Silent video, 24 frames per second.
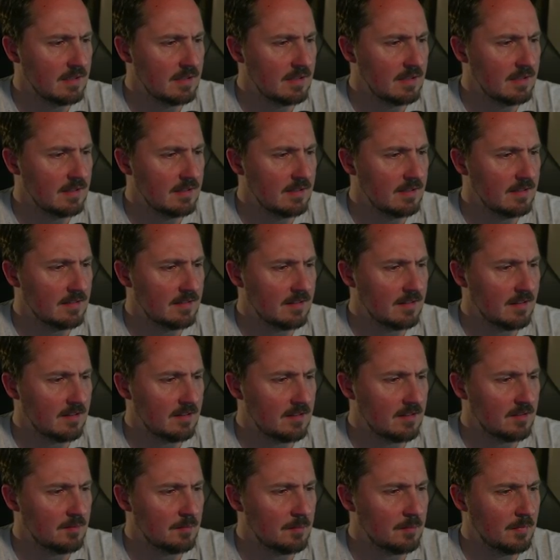There's that
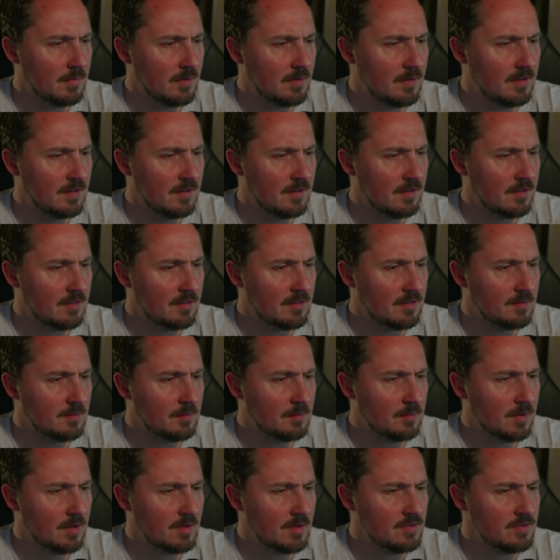another
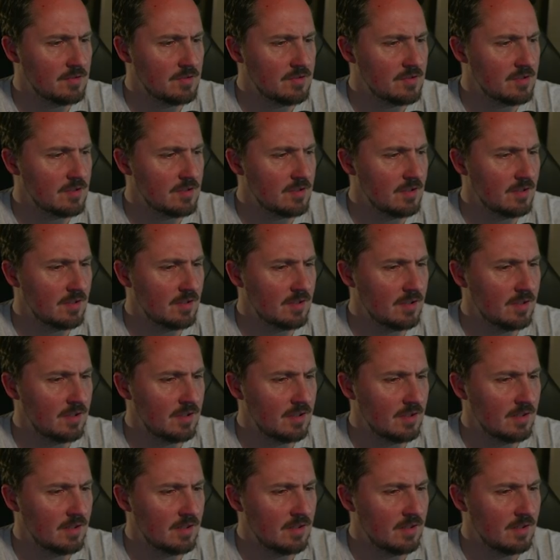sponge.
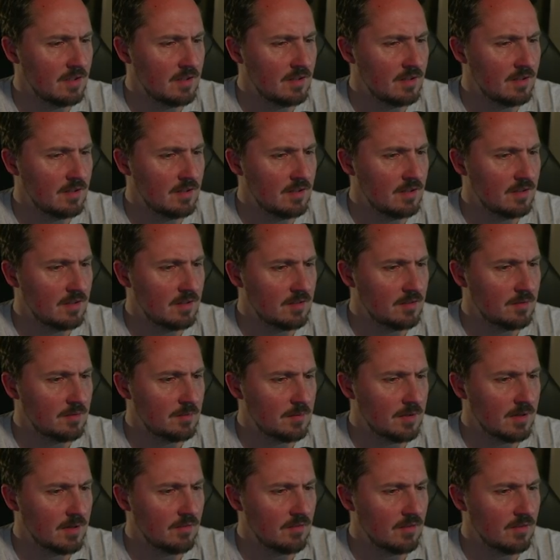
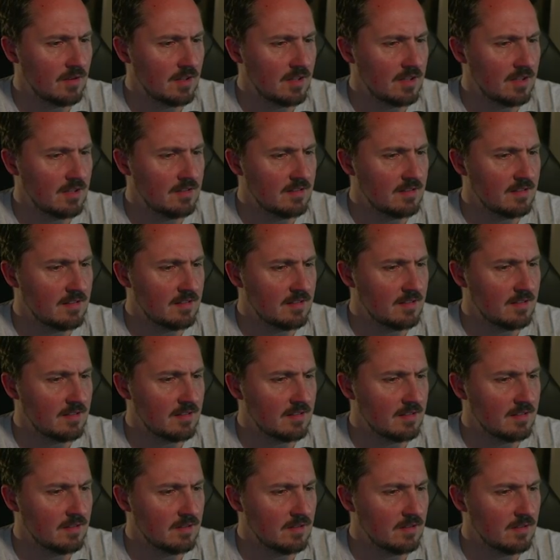Spring release.
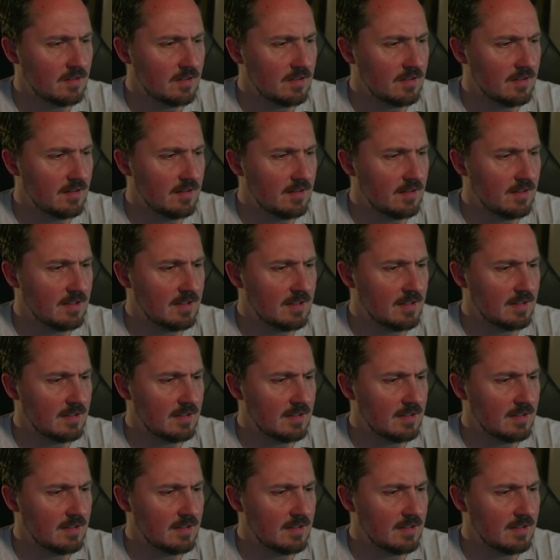Look at that.